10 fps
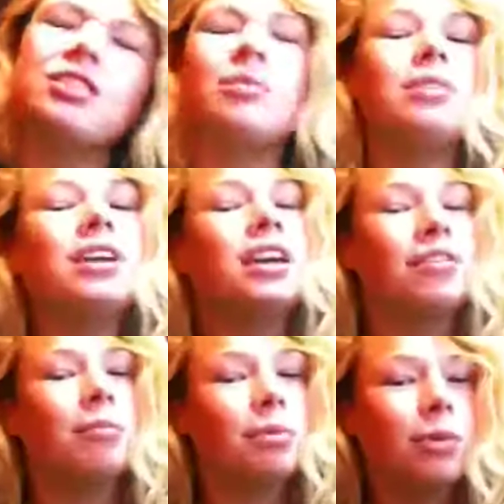something to give
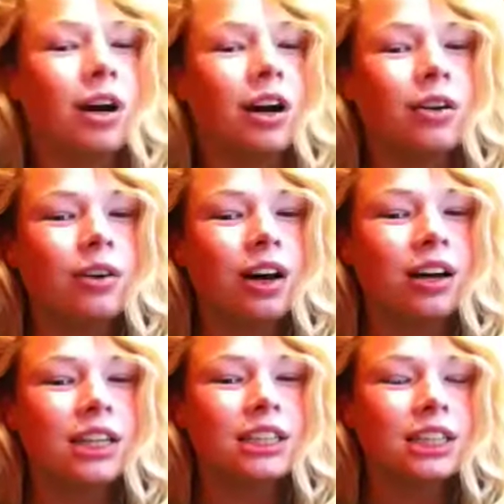him tomorrow,
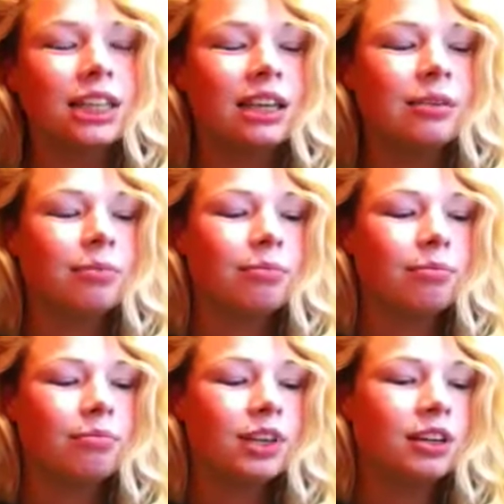honestly.
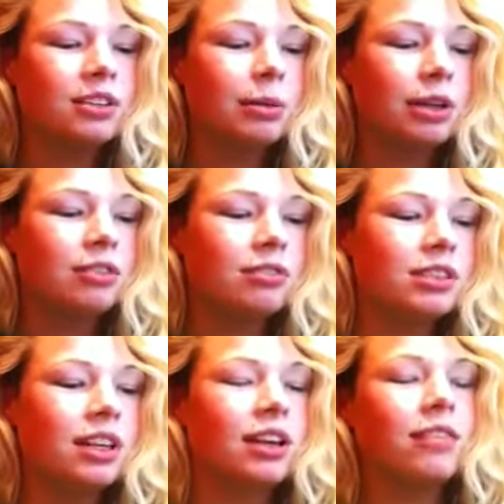Because, I mean, it's
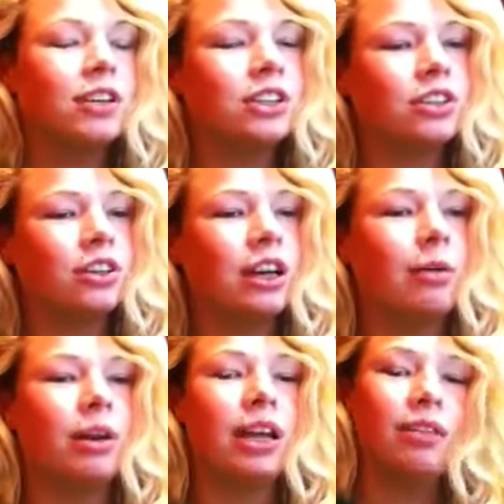the anniversary. I
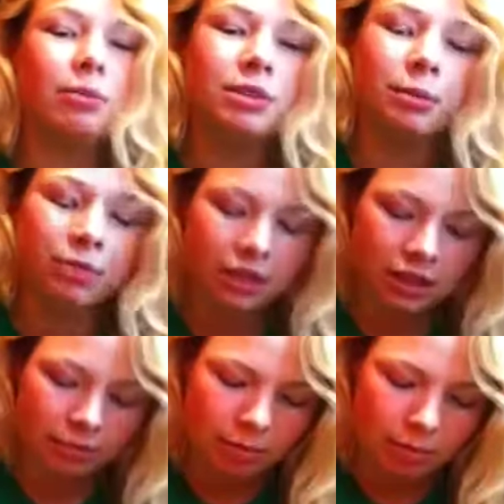want to give him
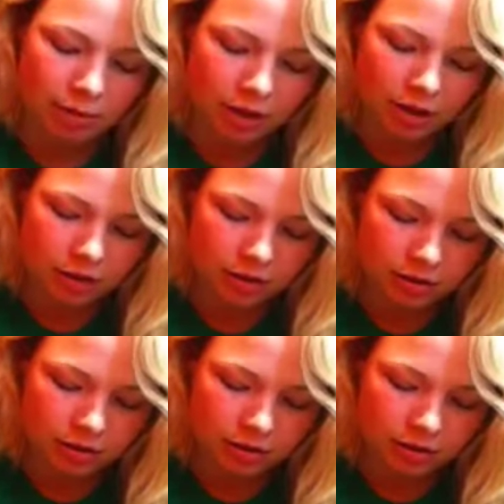something, blah, blah, blah.